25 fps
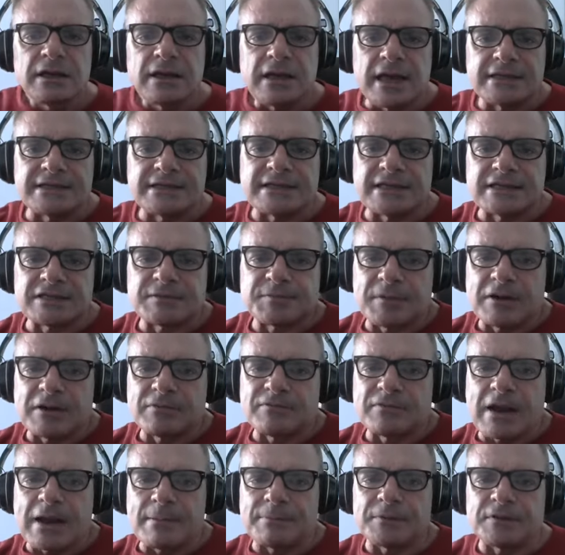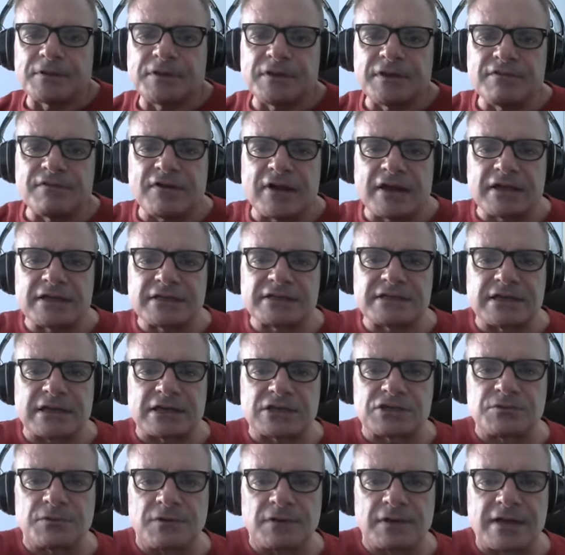as it spread rapidly via
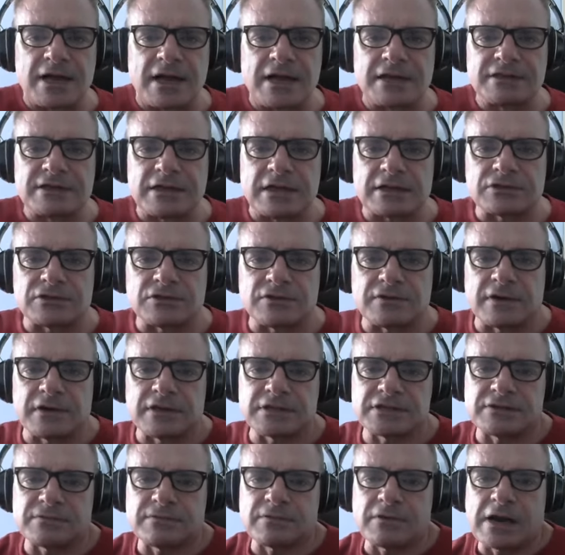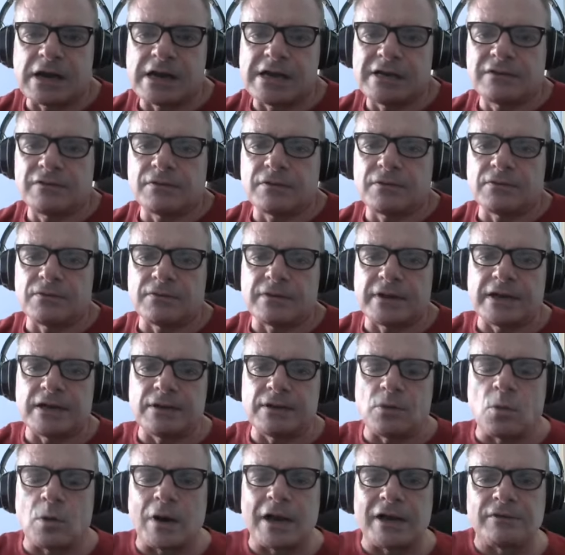sexual contact across a wide
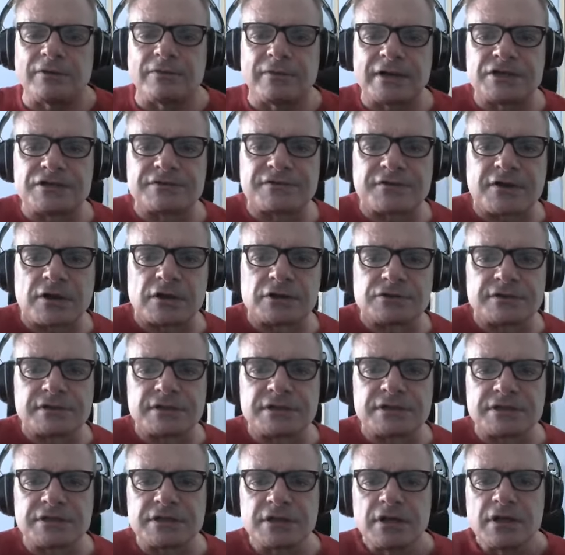range of countries